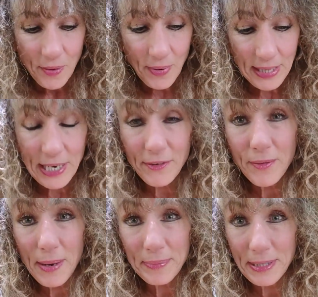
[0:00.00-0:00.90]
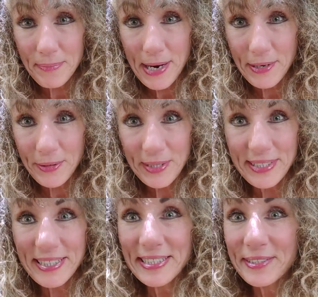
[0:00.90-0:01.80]
Well, I grew up with a paranoid
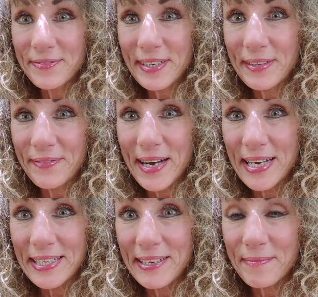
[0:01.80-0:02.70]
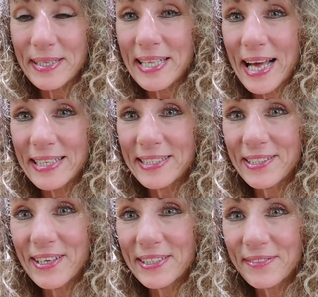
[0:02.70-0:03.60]
schizophrenic father, but that's
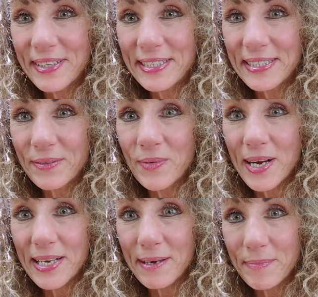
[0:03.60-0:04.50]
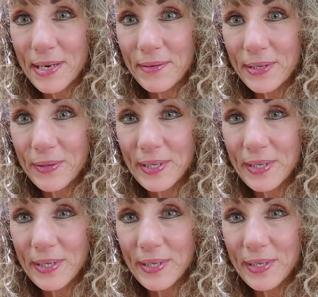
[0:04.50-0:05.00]
not the reason why I'm paranoid.